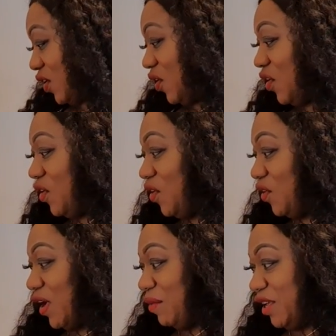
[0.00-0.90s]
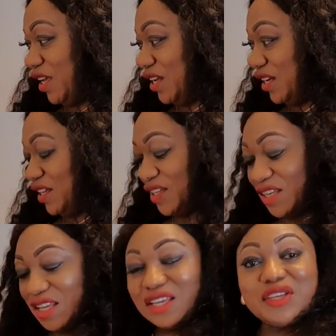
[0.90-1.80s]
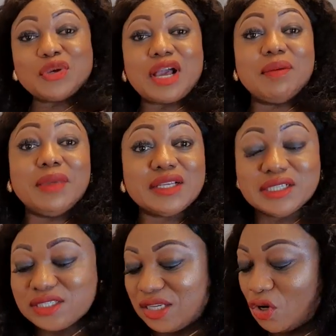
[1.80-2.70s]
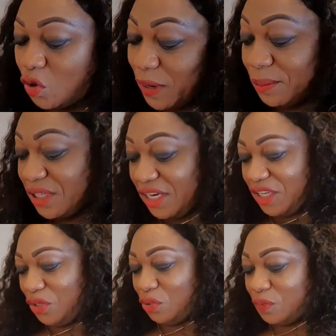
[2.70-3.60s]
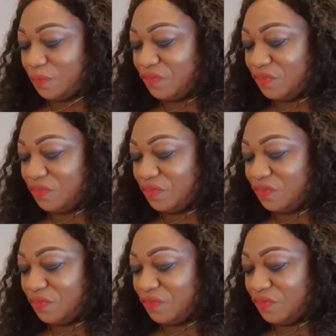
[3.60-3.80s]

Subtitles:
Oh, I mean, you can't make this thing up, I'm telling you.